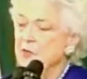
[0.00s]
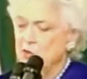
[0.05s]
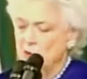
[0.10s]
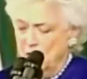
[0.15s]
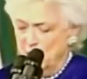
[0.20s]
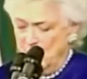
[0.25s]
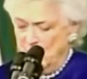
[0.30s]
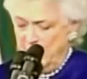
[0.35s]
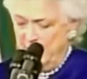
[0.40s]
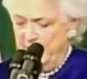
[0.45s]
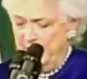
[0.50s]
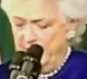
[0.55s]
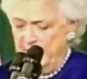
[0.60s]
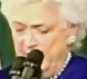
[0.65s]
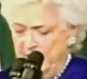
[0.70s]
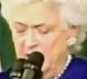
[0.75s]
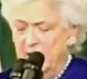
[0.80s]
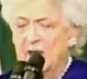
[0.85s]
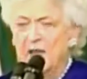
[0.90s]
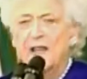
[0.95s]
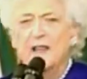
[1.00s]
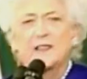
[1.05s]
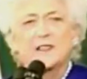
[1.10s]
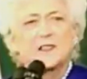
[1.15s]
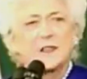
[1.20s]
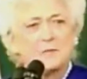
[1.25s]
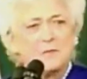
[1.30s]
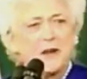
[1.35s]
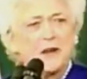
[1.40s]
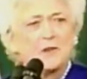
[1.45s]
joy. It's
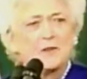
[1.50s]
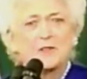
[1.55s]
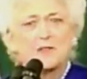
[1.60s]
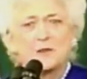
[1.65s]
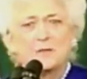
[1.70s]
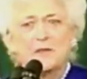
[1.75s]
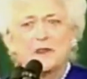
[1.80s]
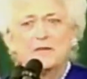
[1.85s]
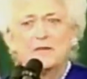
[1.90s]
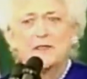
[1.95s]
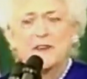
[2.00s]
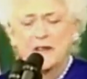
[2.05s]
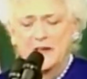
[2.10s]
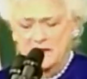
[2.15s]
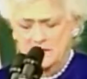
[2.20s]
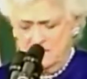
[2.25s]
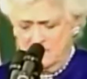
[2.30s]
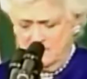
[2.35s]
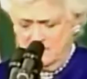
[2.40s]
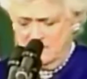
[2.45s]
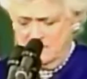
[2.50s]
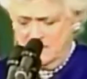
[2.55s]
supposed to be fun.